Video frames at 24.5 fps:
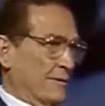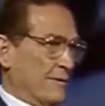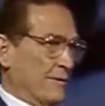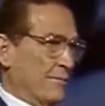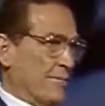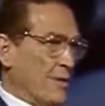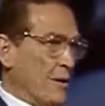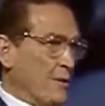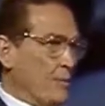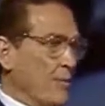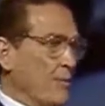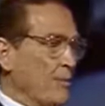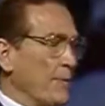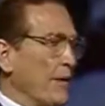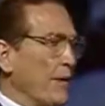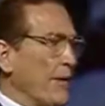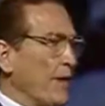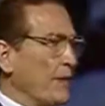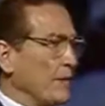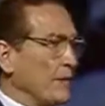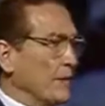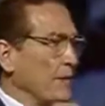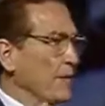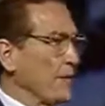that people
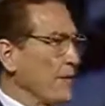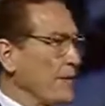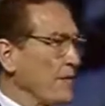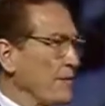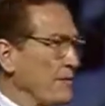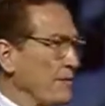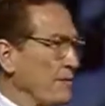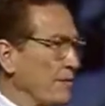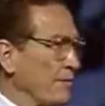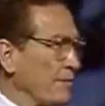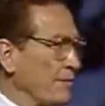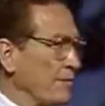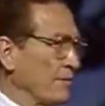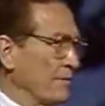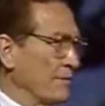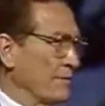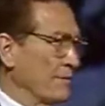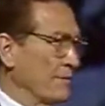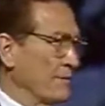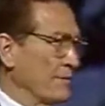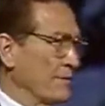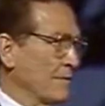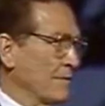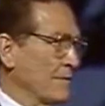began to leave.
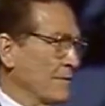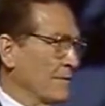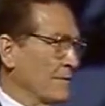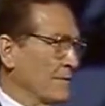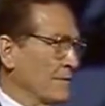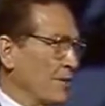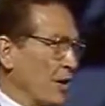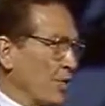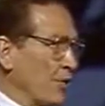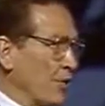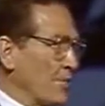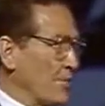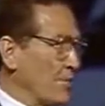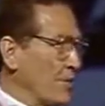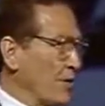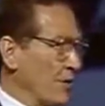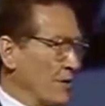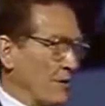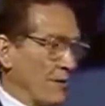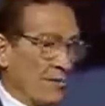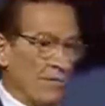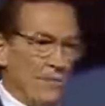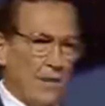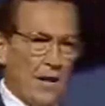They were
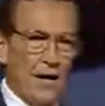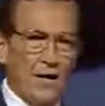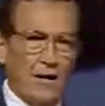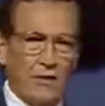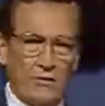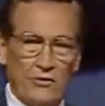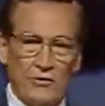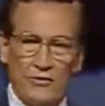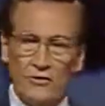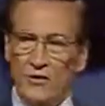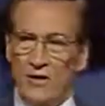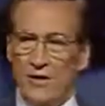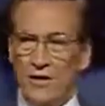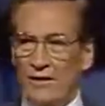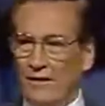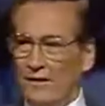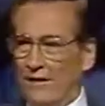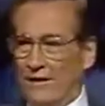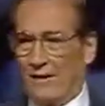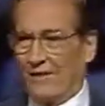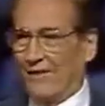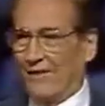miracle mongers, they,